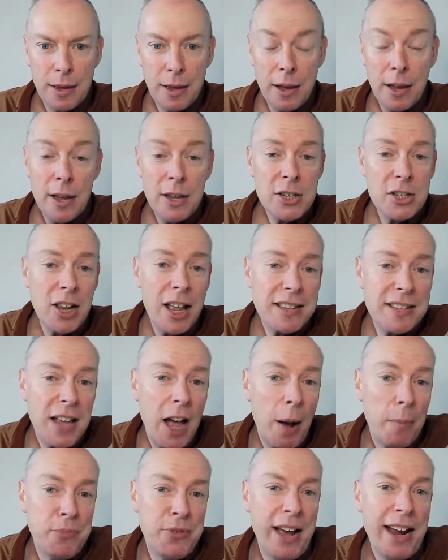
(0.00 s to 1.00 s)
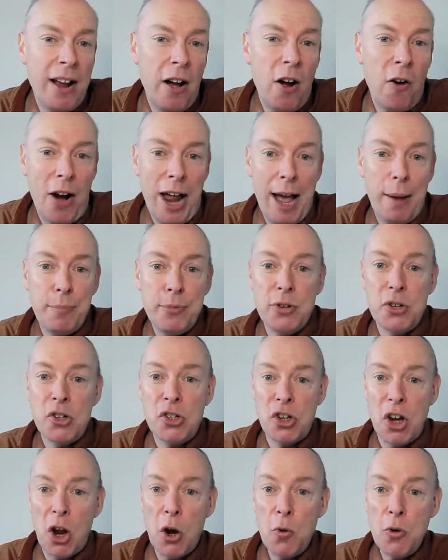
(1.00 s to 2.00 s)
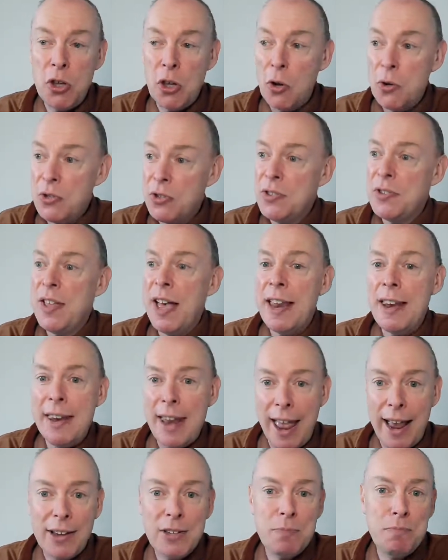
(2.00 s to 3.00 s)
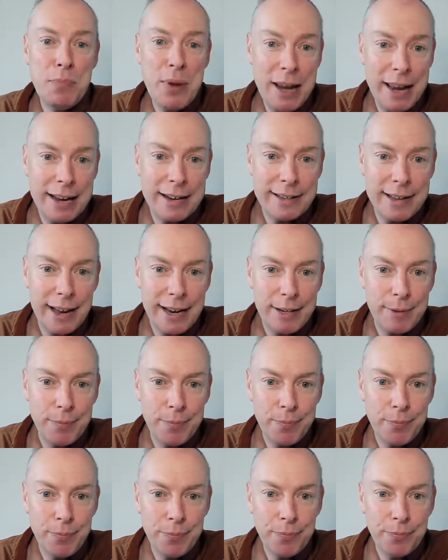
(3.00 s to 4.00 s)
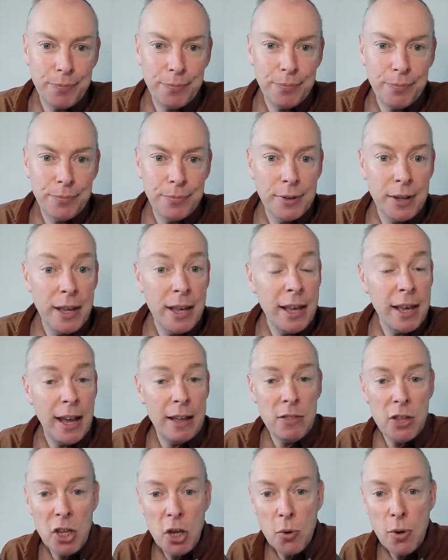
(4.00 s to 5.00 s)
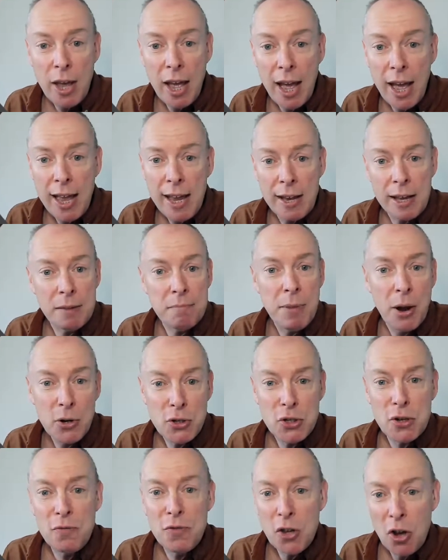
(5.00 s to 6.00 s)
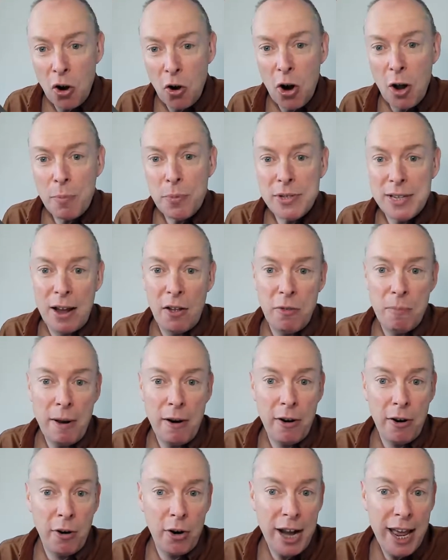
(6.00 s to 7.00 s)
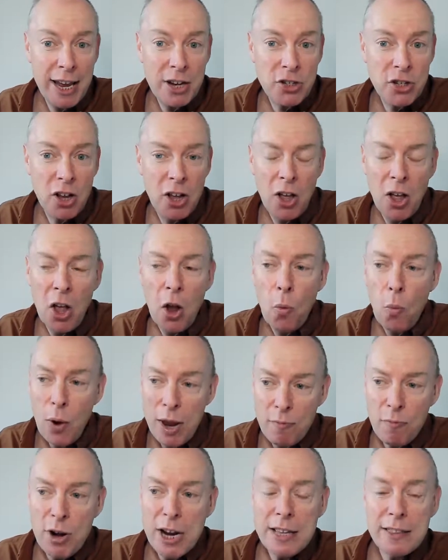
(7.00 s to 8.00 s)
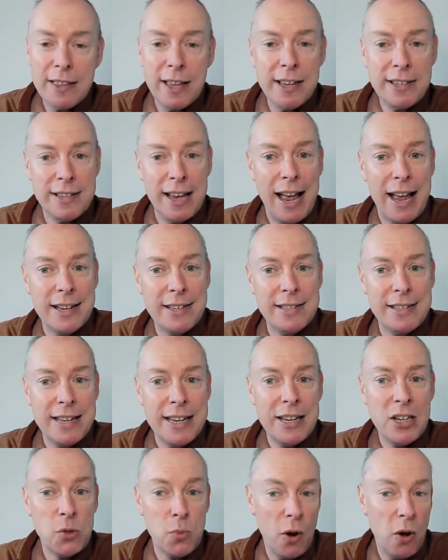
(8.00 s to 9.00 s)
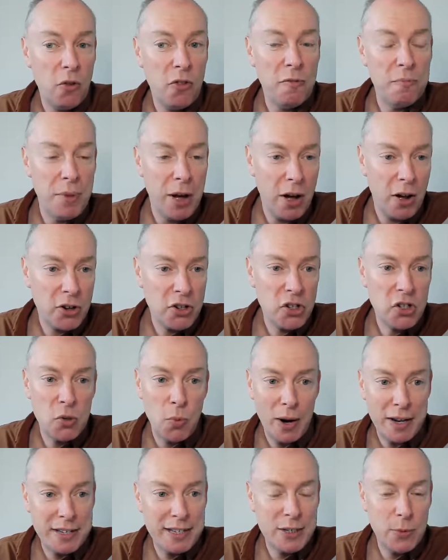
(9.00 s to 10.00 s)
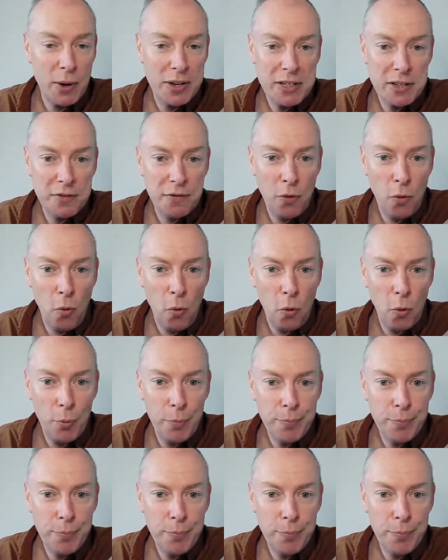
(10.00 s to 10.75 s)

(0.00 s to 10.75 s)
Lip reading: So let's update our app to show users their next billing date. In the UK and most of Europe, South America and Asia, we read this as the 12th of March 2024.